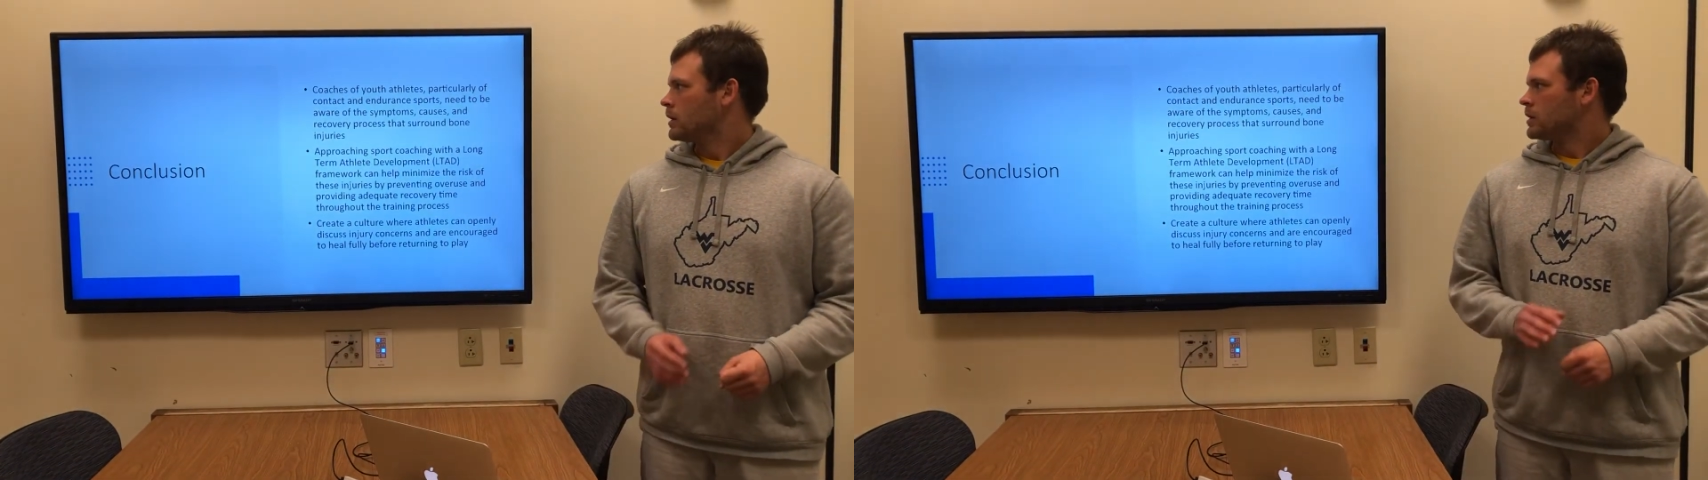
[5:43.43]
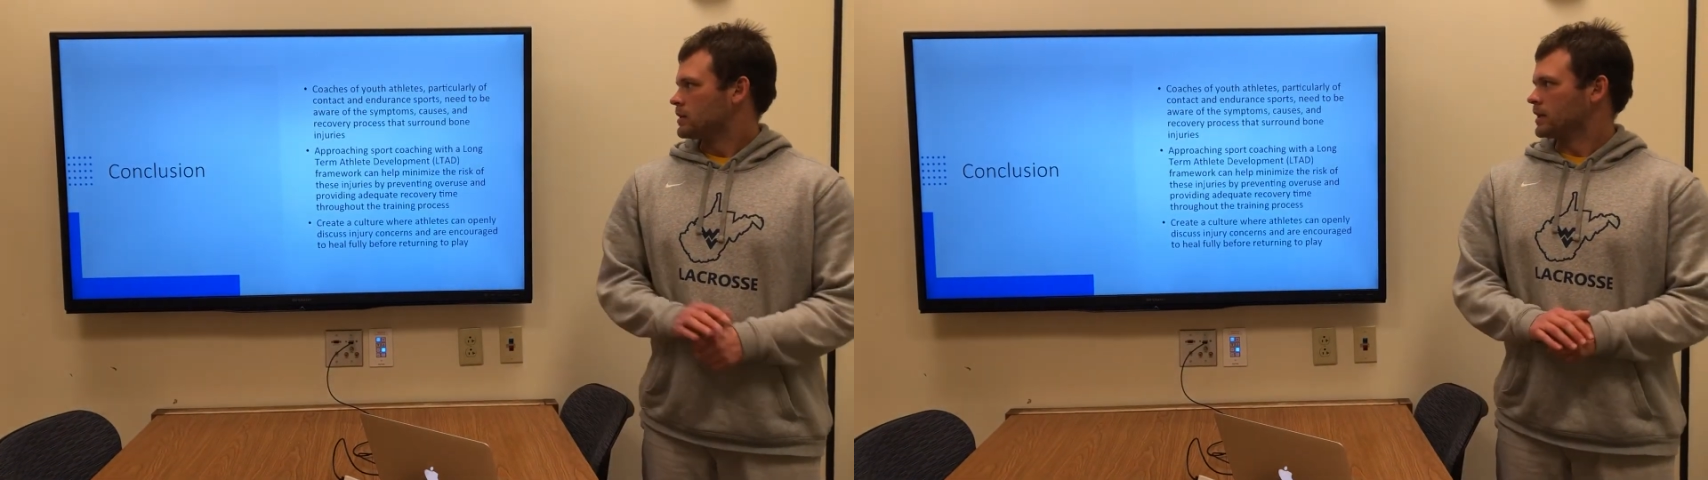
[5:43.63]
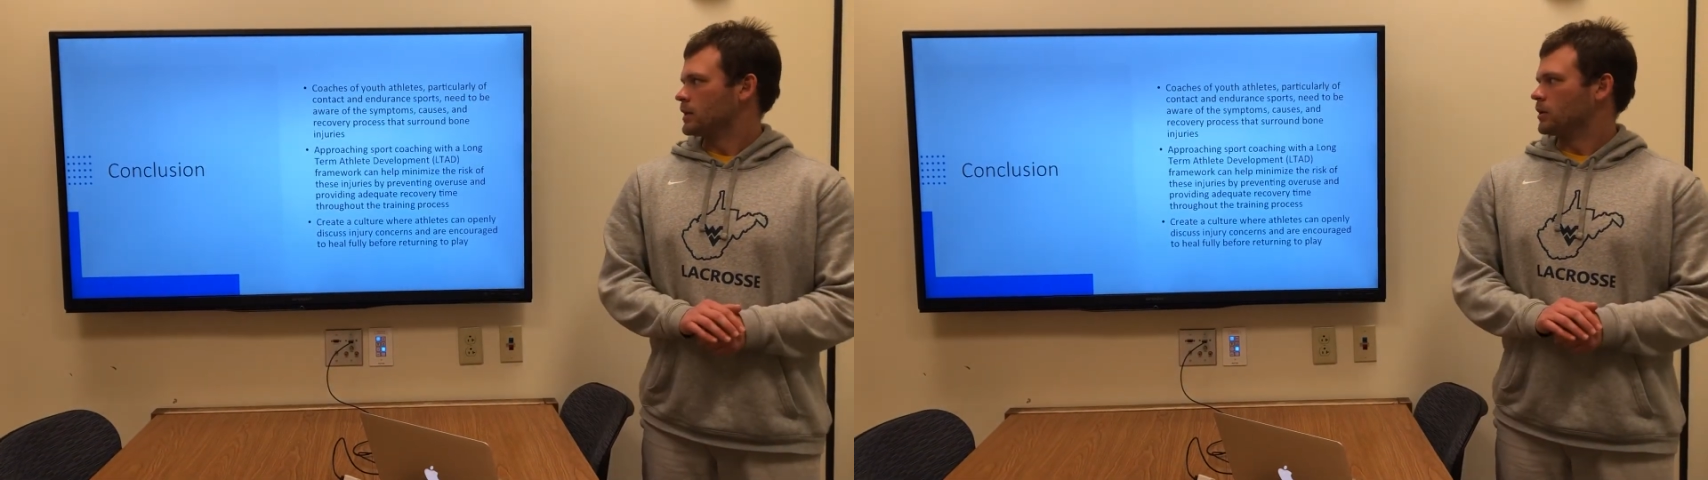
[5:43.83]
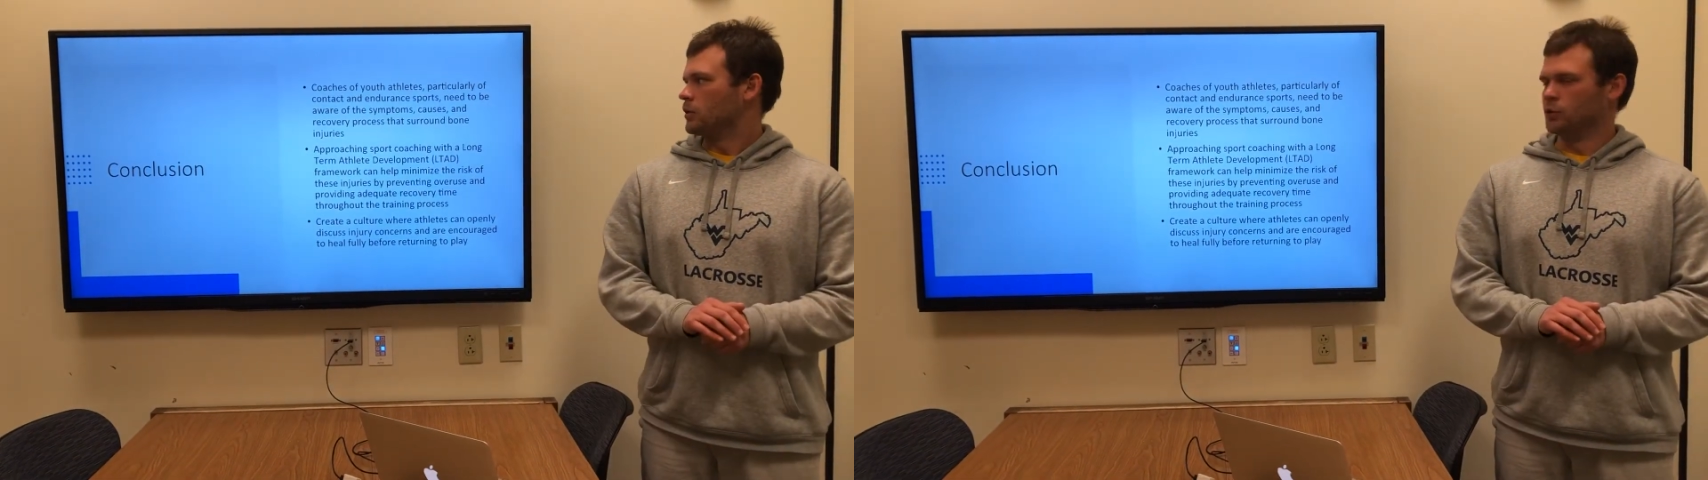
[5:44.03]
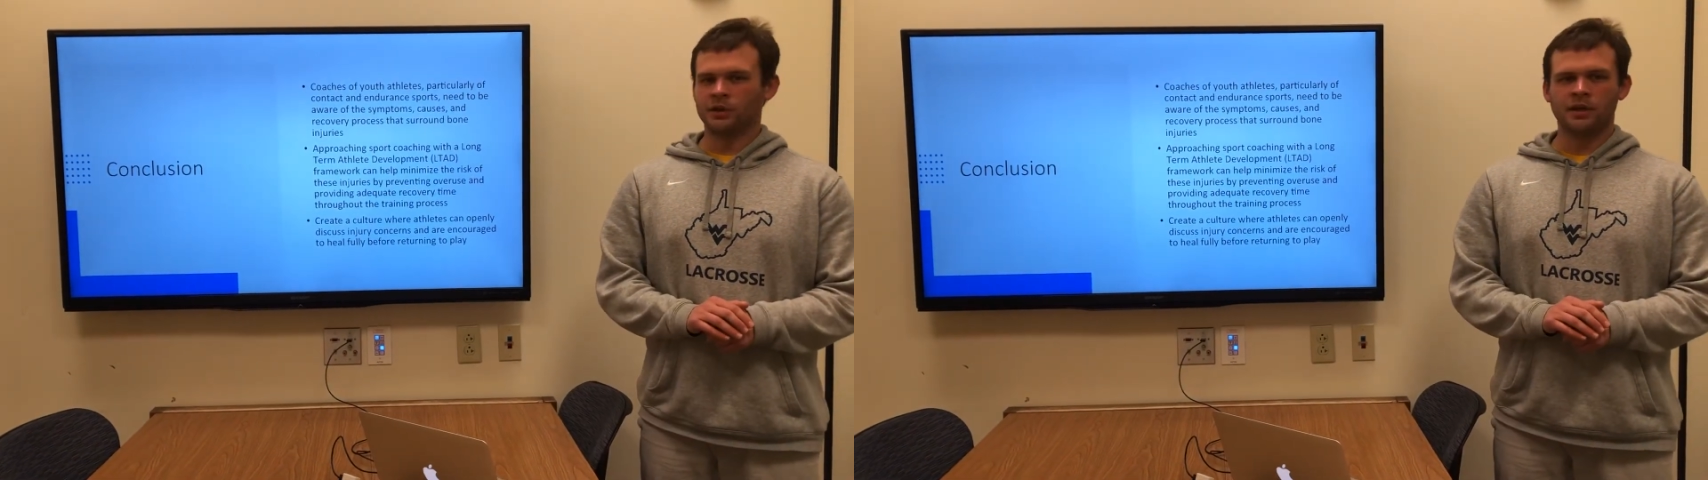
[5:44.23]
So in
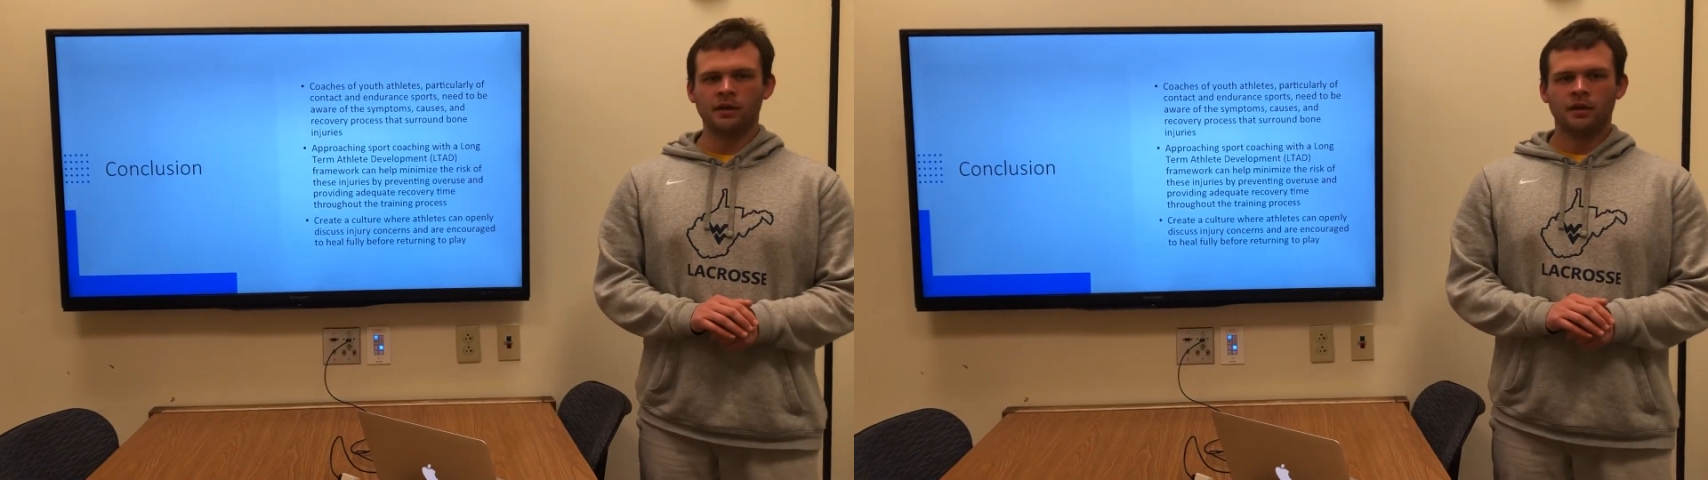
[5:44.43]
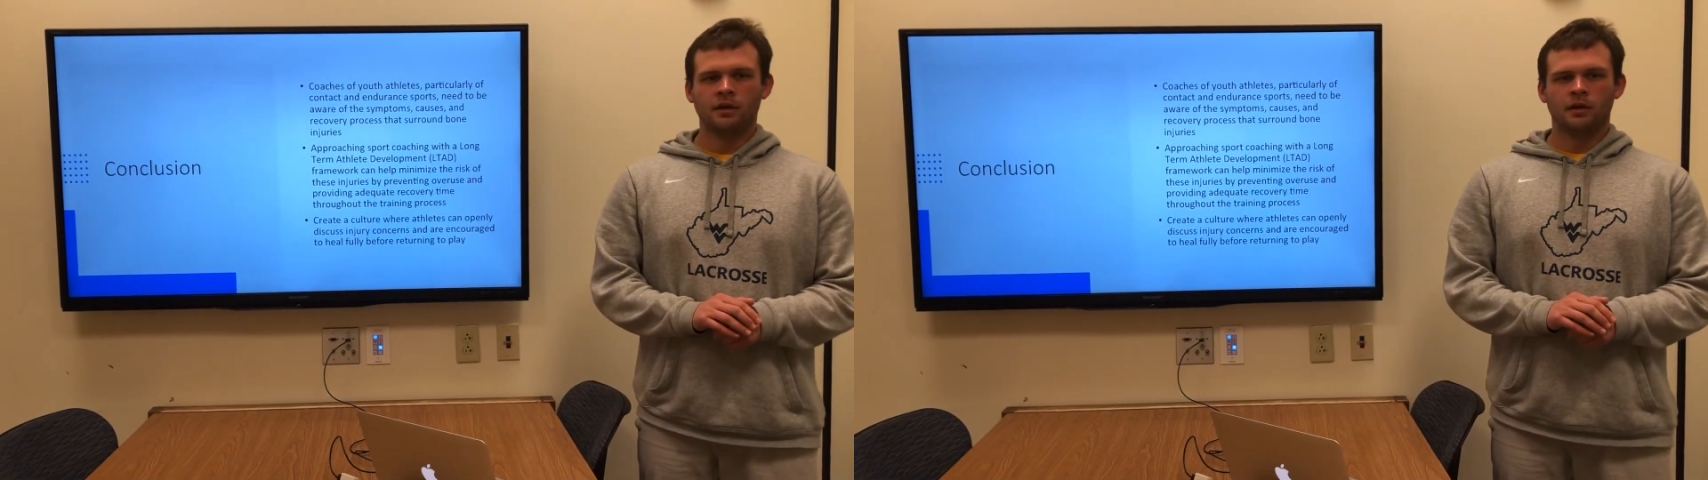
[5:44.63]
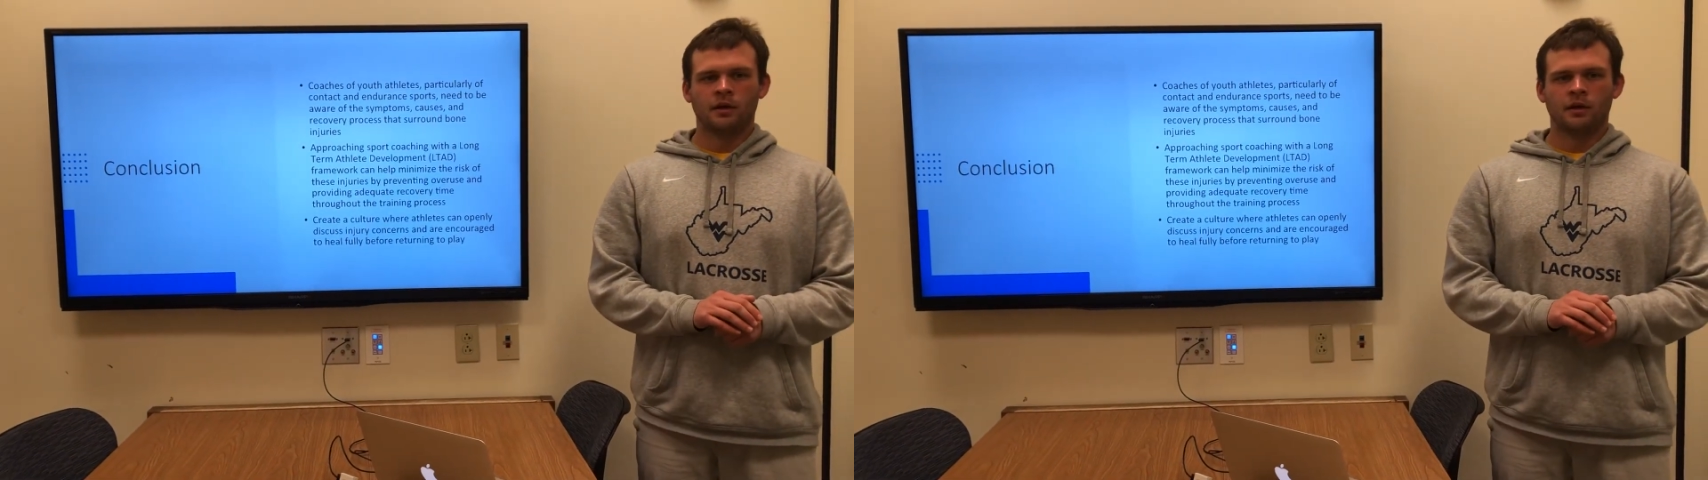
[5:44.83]
conclusion,